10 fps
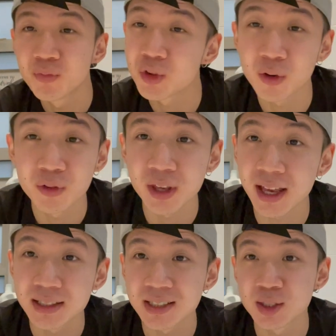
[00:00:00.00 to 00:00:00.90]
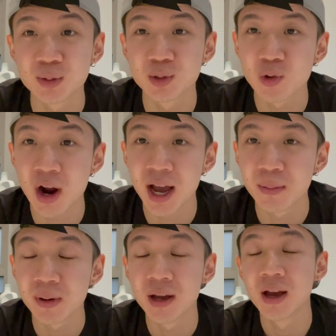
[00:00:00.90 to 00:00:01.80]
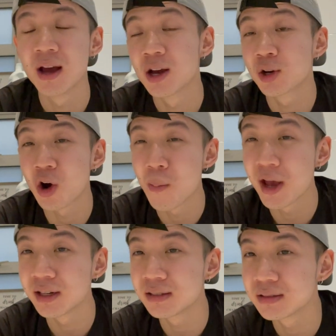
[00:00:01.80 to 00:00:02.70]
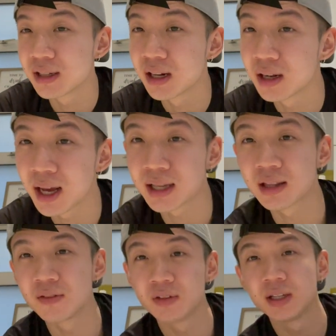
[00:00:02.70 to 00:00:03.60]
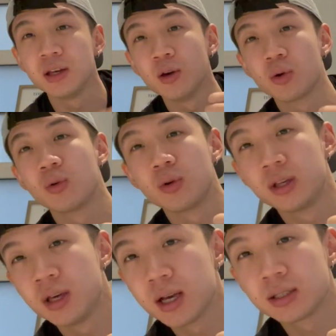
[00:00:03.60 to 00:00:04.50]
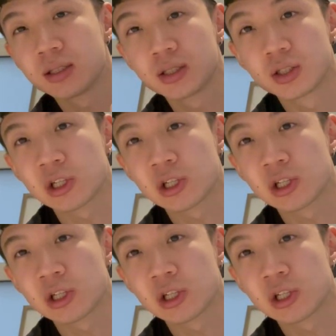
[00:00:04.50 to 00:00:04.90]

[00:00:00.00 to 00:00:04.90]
don't forget to subscribe, comment and like the video. Yes.